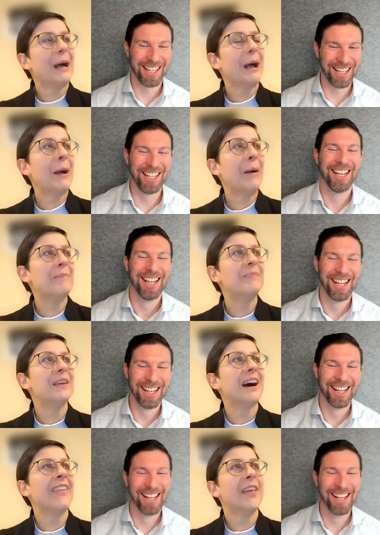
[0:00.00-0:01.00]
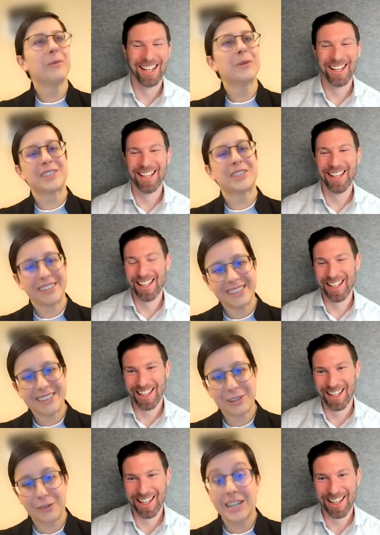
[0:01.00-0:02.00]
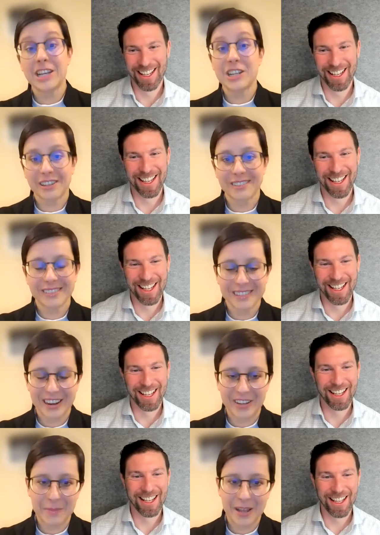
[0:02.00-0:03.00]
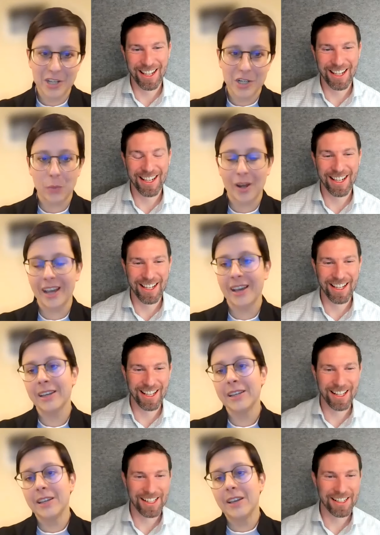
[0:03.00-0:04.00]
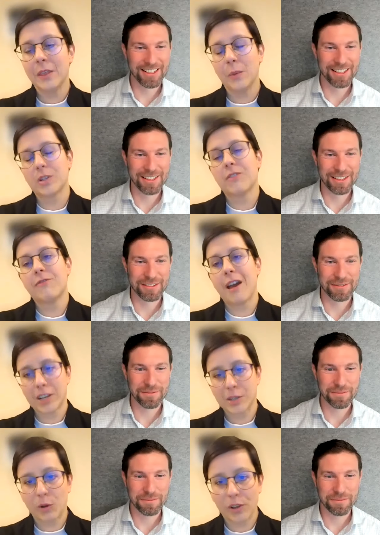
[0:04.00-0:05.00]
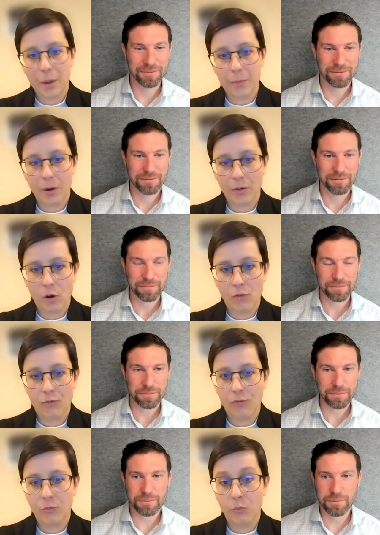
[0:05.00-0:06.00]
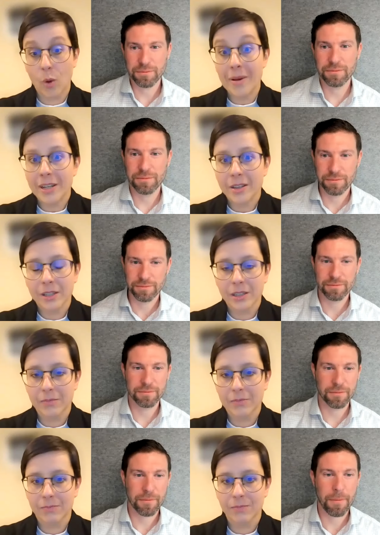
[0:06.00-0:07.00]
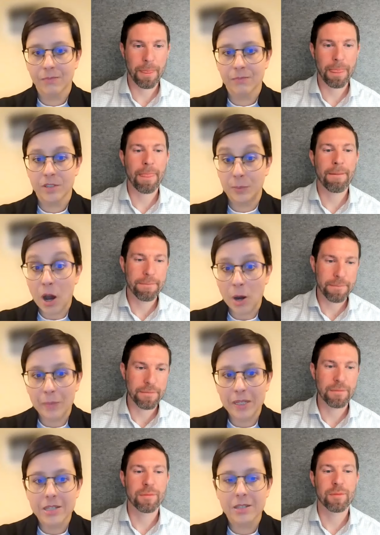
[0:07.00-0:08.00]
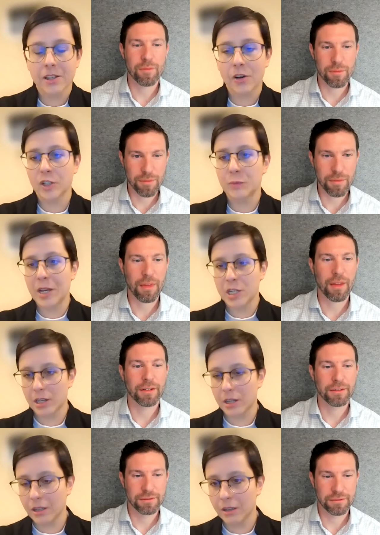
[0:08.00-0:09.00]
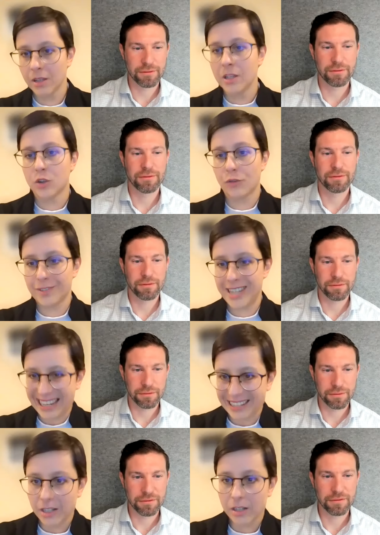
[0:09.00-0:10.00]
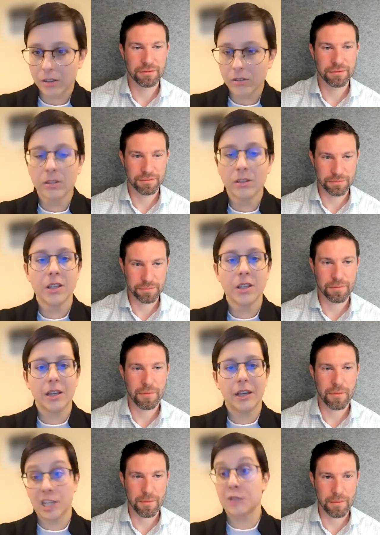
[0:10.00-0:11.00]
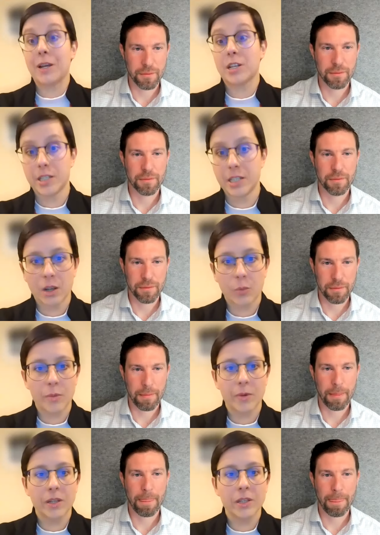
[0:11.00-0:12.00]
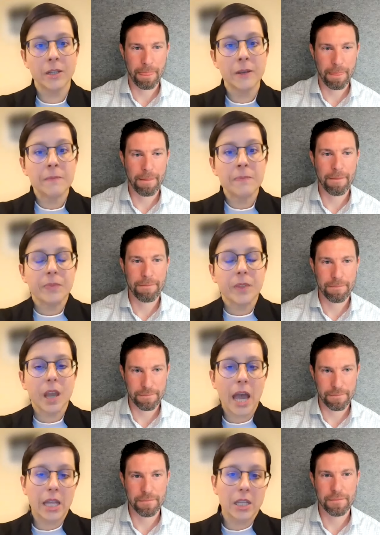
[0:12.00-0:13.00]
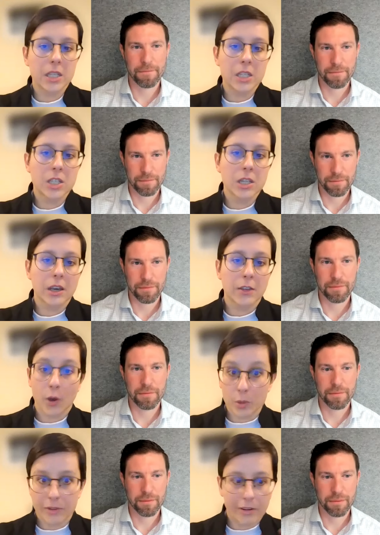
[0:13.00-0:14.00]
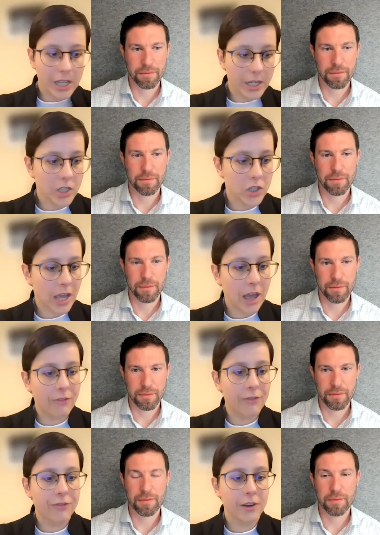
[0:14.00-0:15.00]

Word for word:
Speaker 1: And there was so additional, you know, dimension where there was a very small number of women in the department. You know, especially sort of technical, especially senior women. And I was very lucky to have,